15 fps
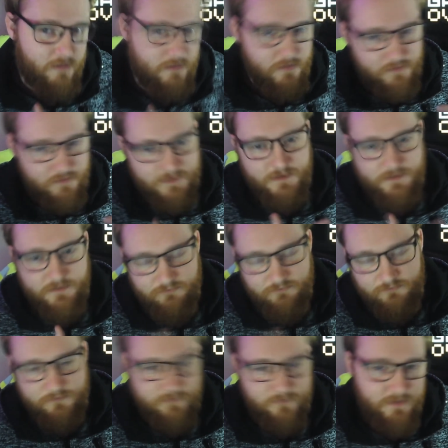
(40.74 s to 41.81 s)
s-
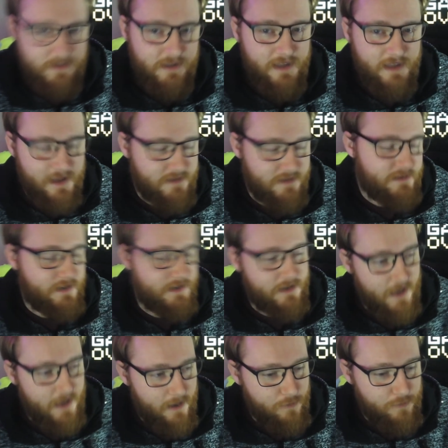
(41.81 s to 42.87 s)
yes, it can
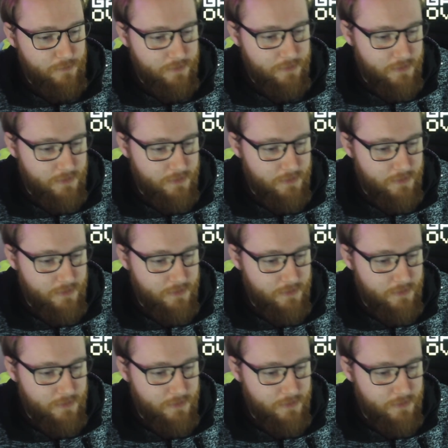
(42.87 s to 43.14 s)
help,